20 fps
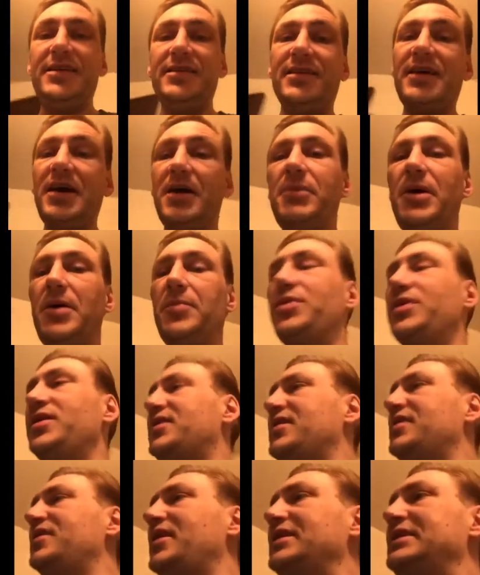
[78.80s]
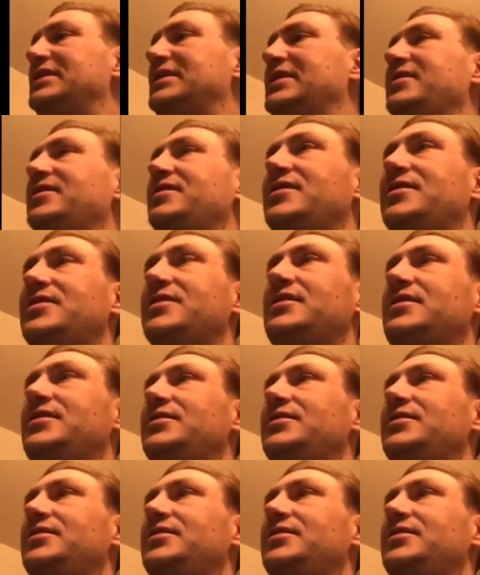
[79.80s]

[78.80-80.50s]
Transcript: come up with an idea,